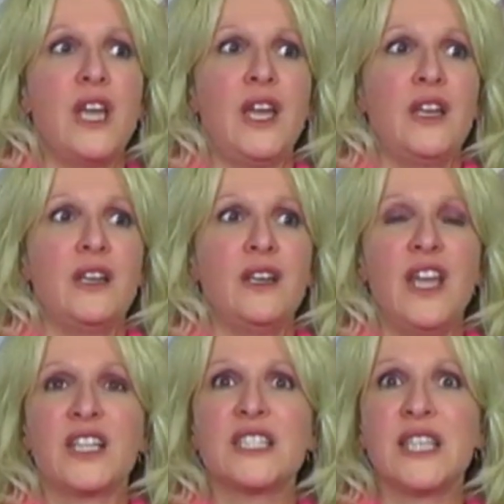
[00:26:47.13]
and
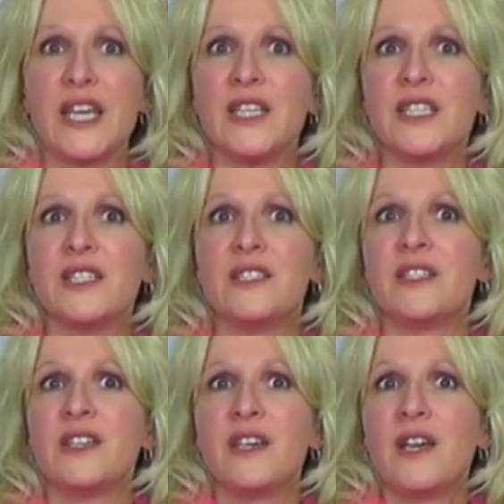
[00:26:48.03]
excited
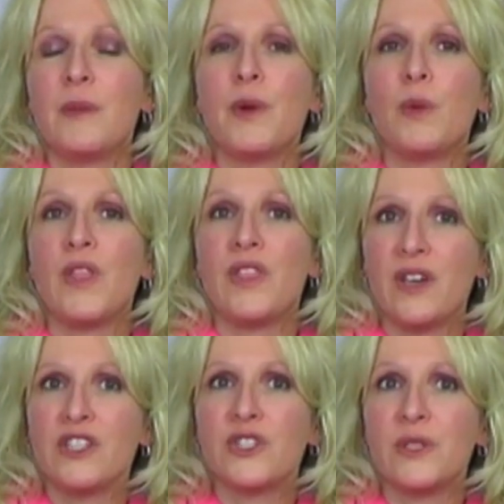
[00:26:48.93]
about what
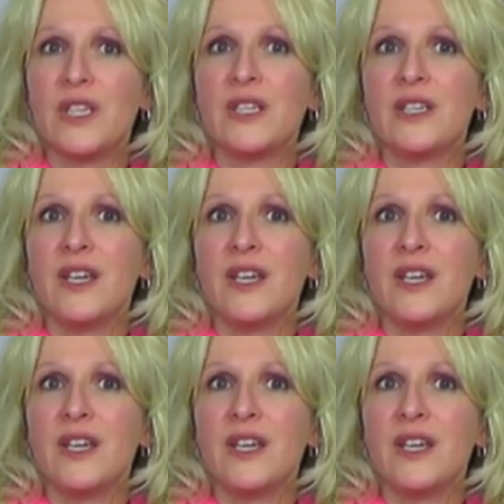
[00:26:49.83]
they're doing,